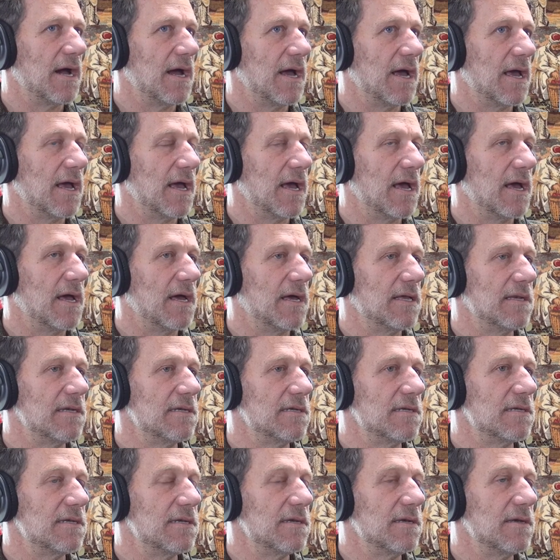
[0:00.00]

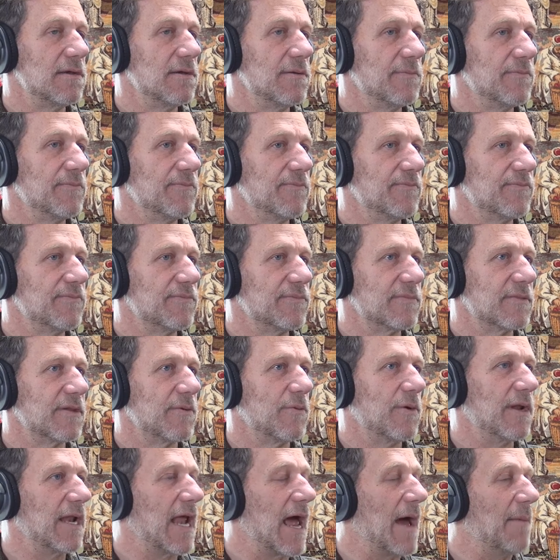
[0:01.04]
And
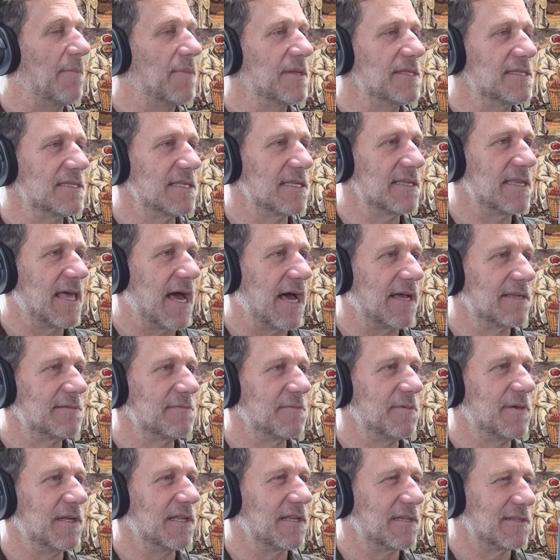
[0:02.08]
what happens in
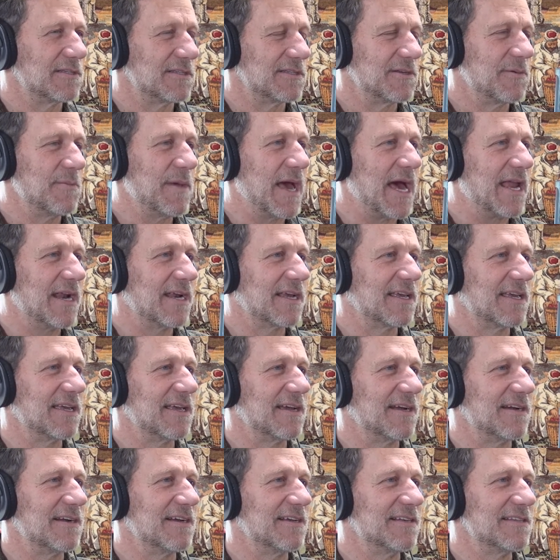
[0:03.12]
that, be a little somatic
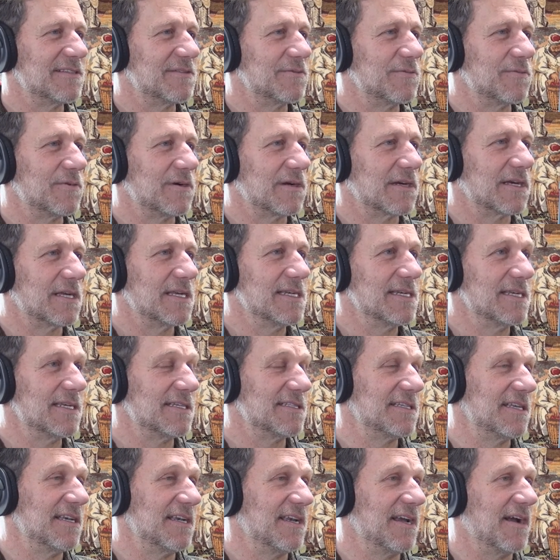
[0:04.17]
here, is we're
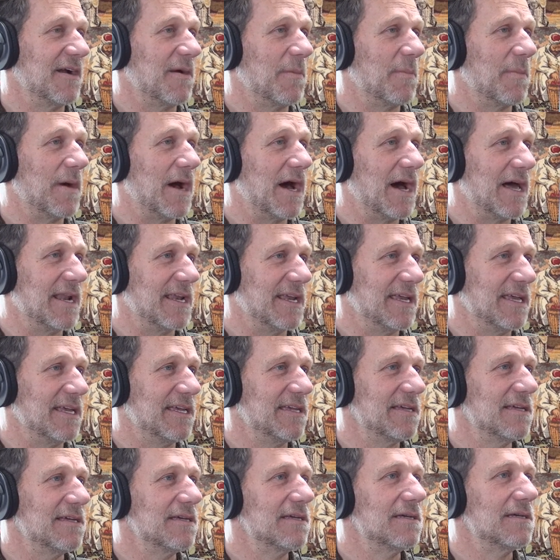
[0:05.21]
conditioning our body
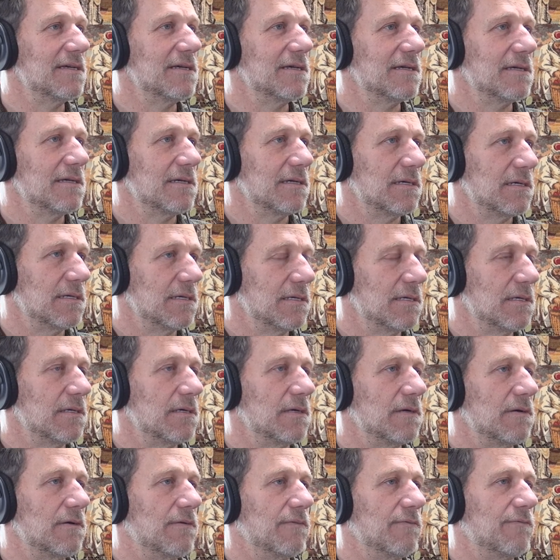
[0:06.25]

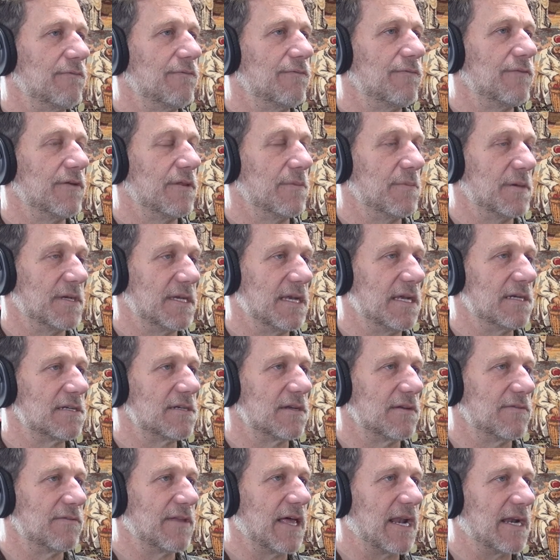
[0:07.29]
for the
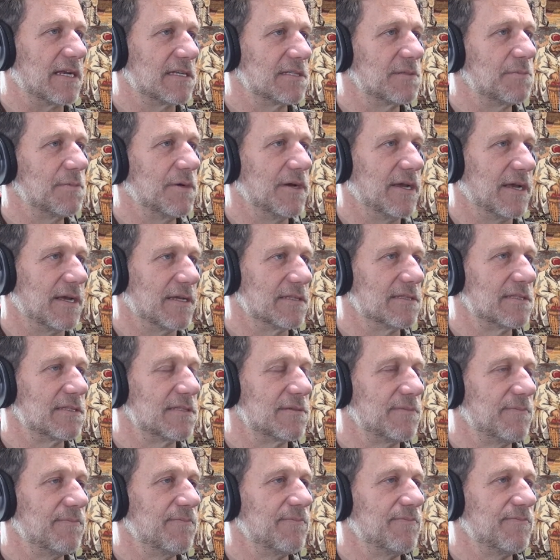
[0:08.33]
potential of that
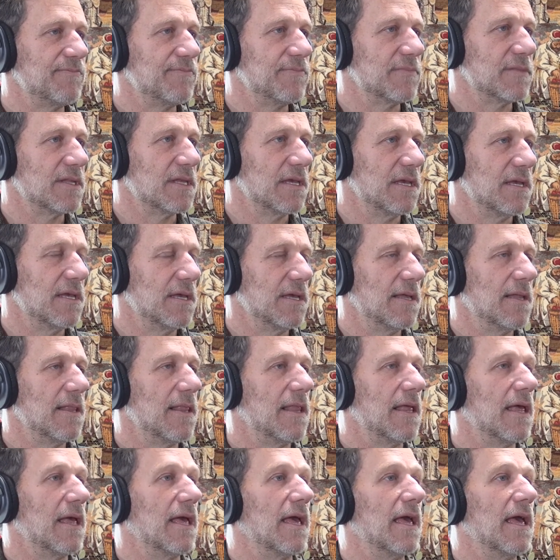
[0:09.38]
experience.
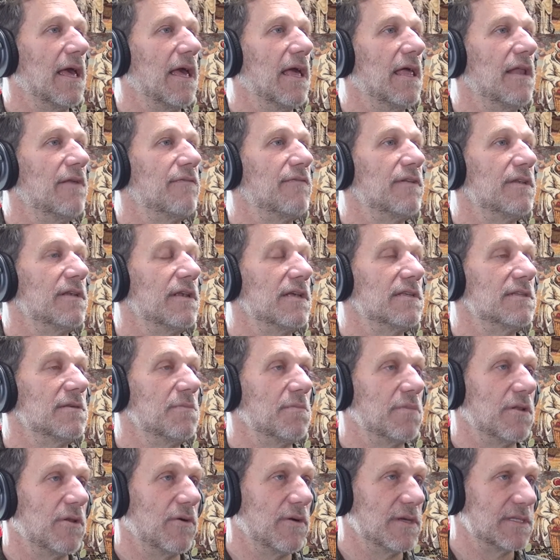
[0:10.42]
And if it doesn't
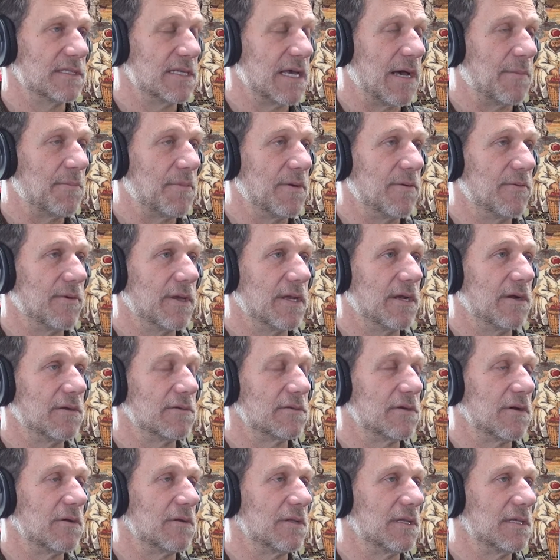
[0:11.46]
blow us up and we
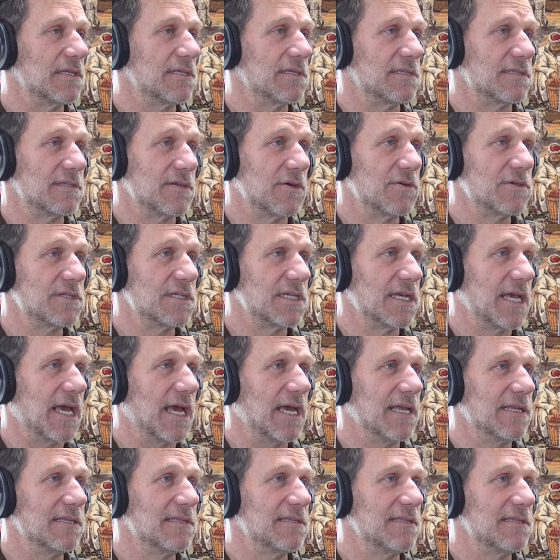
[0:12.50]
don't totally
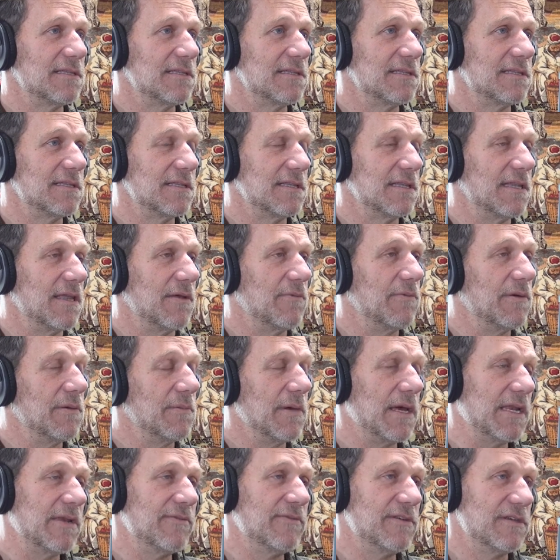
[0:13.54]
dissociate, then we
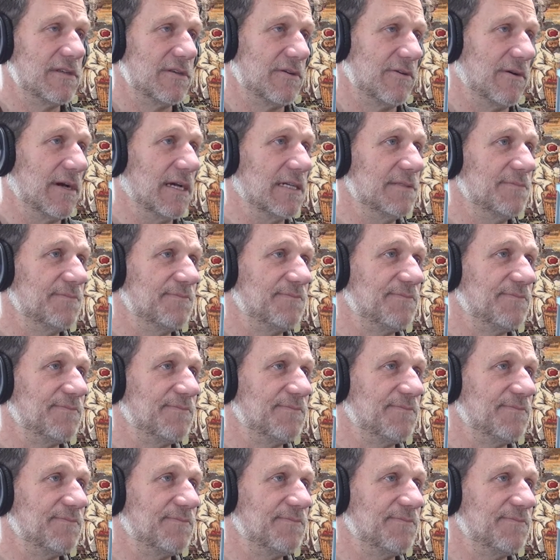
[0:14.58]
might even do it.